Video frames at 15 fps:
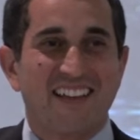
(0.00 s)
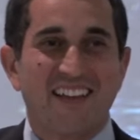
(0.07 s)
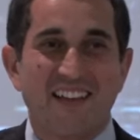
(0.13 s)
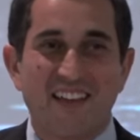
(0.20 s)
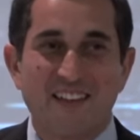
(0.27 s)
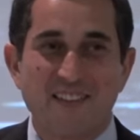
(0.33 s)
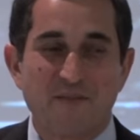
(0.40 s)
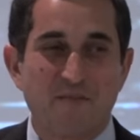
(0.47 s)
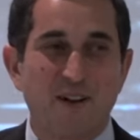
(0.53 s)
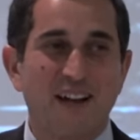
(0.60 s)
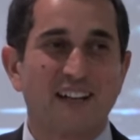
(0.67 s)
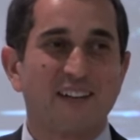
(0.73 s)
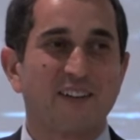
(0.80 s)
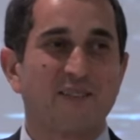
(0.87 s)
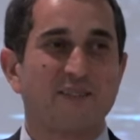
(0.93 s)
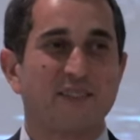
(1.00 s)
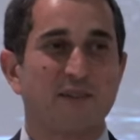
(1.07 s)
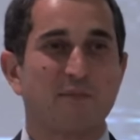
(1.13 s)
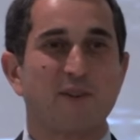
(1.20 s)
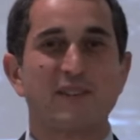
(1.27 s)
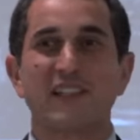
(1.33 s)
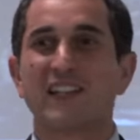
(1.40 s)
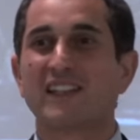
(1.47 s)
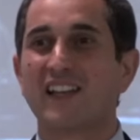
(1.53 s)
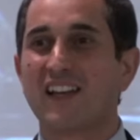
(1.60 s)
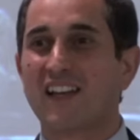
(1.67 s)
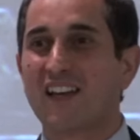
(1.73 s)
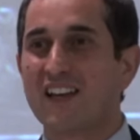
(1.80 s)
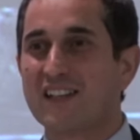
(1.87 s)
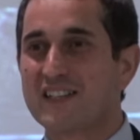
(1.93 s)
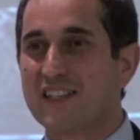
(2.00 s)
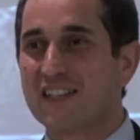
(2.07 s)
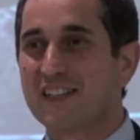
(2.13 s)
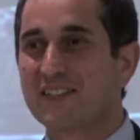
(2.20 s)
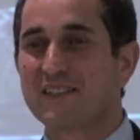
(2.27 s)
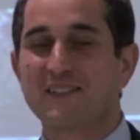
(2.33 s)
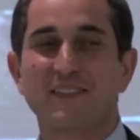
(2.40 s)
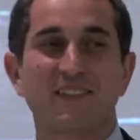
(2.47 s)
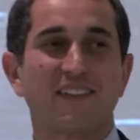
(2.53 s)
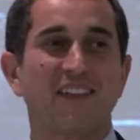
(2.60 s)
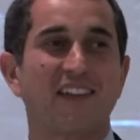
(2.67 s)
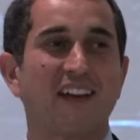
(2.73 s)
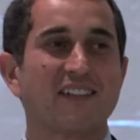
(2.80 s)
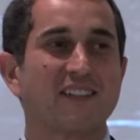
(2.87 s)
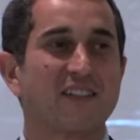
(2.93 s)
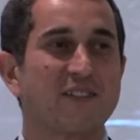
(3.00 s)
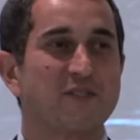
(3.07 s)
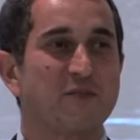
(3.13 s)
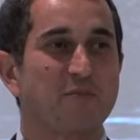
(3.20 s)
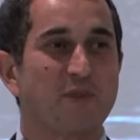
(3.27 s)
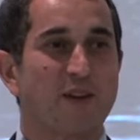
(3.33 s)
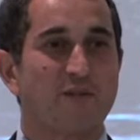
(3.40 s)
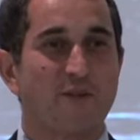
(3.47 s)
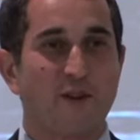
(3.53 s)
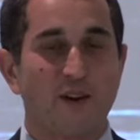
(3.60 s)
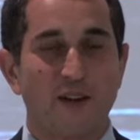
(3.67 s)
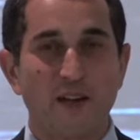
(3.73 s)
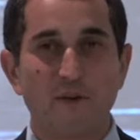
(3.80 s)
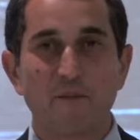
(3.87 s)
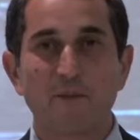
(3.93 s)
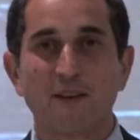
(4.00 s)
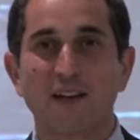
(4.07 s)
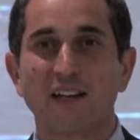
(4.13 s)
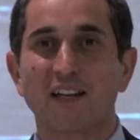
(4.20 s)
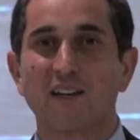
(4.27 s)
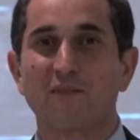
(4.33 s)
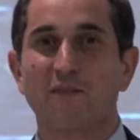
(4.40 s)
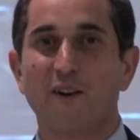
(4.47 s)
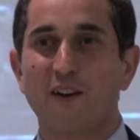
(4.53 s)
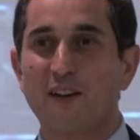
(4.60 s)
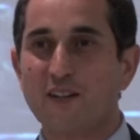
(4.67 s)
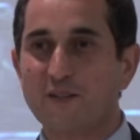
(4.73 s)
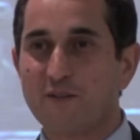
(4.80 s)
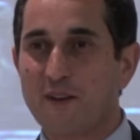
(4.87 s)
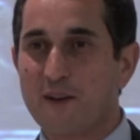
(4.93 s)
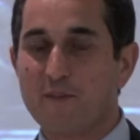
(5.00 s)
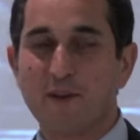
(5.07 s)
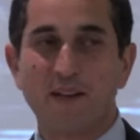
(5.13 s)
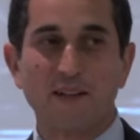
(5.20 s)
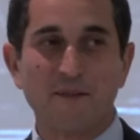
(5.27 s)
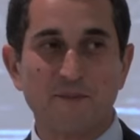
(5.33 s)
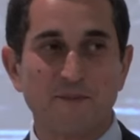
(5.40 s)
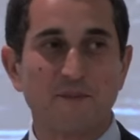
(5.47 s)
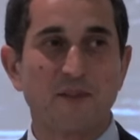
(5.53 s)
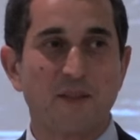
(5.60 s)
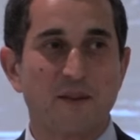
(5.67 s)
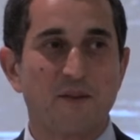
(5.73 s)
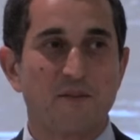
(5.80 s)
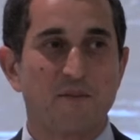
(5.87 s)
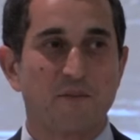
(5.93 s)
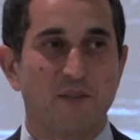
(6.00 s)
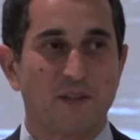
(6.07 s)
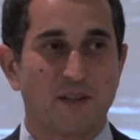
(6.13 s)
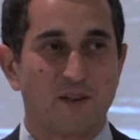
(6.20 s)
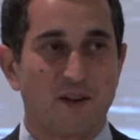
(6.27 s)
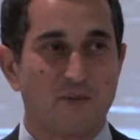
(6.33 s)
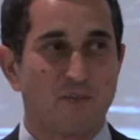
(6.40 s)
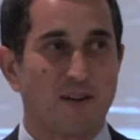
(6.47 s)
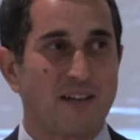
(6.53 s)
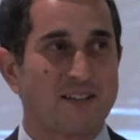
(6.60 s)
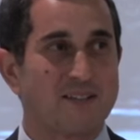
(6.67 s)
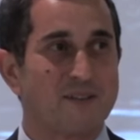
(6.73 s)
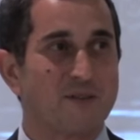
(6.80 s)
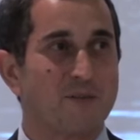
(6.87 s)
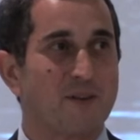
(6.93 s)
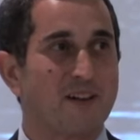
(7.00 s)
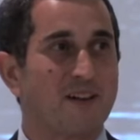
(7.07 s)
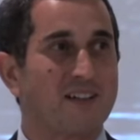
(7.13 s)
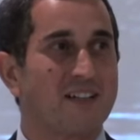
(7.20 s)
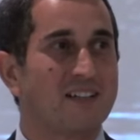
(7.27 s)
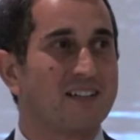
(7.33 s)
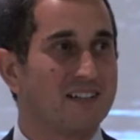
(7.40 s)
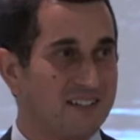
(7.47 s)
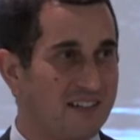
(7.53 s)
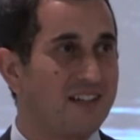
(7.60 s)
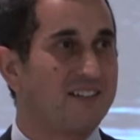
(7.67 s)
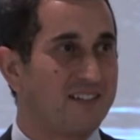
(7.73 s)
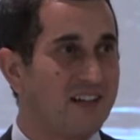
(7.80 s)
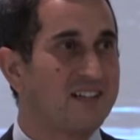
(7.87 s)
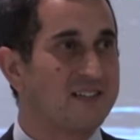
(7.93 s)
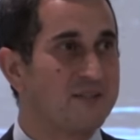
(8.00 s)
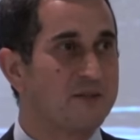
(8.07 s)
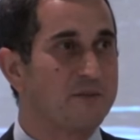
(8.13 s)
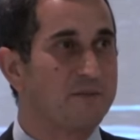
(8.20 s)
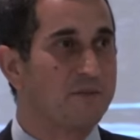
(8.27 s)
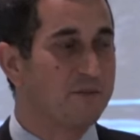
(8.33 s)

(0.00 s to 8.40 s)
and the brother of the Brazilian delegation, they asked us to pray for him and for his family. May the Lord bless you, brother, and grant you